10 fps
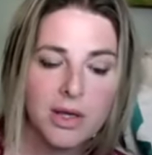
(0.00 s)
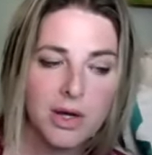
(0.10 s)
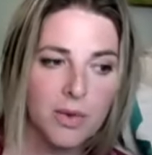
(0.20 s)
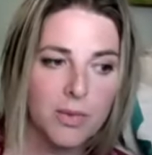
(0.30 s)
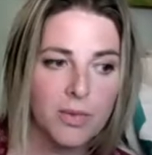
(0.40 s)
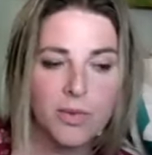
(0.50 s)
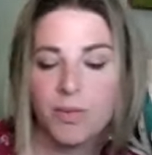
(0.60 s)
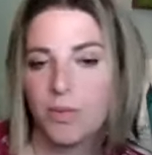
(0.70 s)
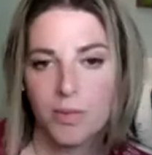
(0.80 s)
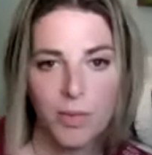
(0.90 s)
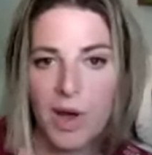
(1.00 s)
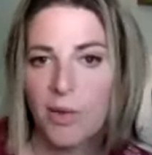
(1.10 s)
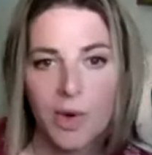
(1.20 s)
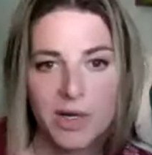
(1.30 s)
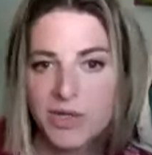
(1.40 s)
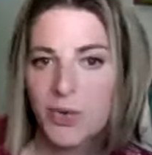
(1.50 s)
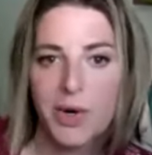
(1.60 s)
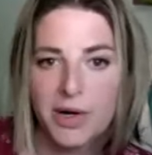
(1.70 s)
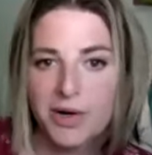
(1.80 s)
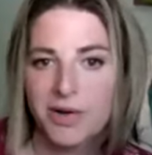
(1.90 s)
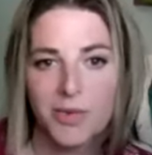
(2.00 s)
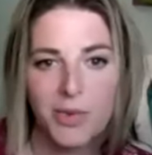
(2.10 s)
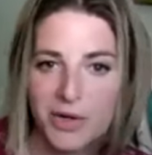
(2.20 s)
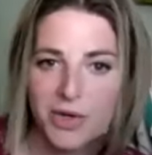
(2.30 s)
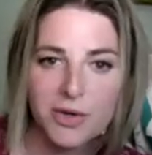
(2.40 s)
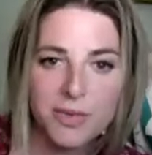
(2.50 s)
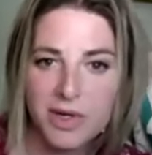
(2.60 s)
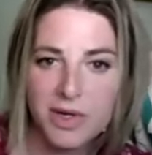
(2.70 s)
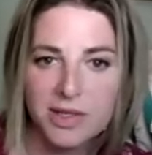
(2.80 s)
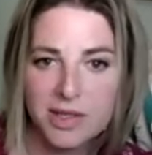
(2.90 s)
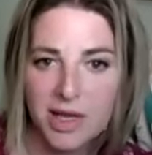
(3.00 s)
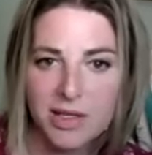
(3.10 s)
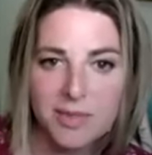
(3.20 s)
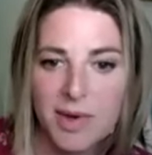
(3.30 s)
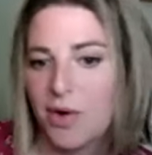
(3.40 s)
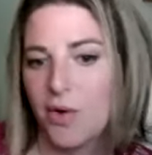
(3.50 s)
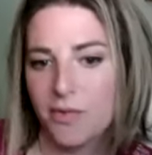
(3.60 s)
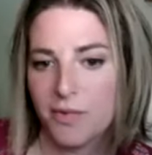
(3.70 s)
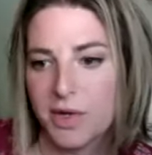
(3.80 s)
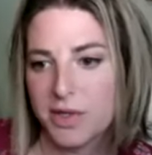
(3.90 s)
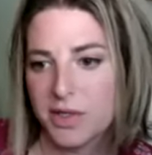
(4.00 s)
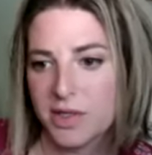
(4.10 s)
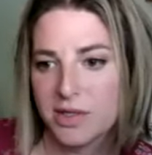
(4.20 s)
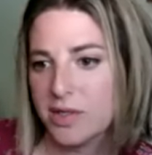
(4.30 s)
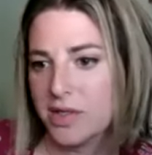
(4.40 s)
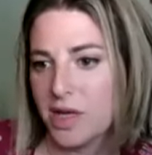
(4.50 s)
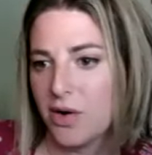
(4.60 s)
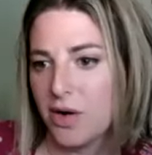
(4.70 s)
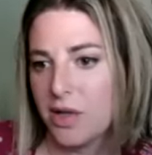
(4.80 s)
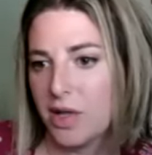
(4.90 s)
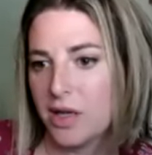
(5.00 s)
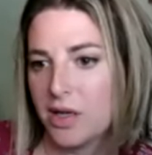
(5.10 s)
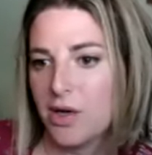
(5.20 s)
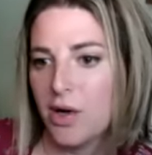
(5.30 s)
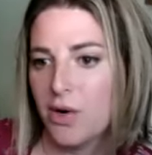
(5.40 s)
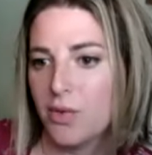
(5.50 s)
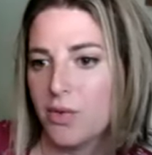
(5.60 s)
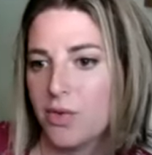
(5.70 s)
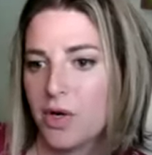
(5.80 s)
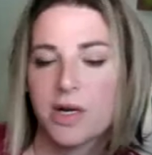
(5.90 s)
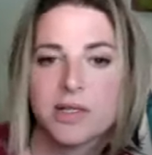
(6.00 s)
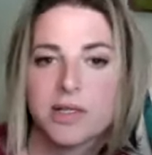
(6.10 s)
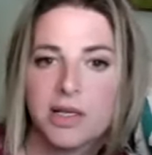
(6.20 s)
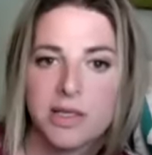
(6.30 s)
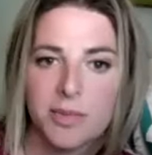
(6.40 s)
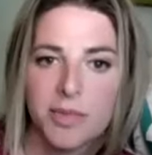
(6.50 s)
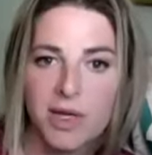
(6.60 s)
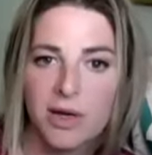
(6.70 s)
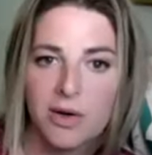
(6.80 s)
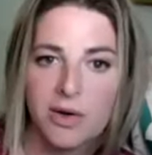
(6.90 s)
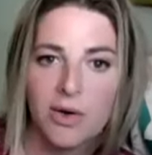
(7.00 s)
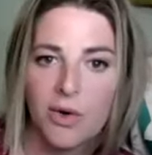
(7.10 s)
you know what what Twitter or what Goodreads says about own voices, et cetera. Like, you know, they're gonna say something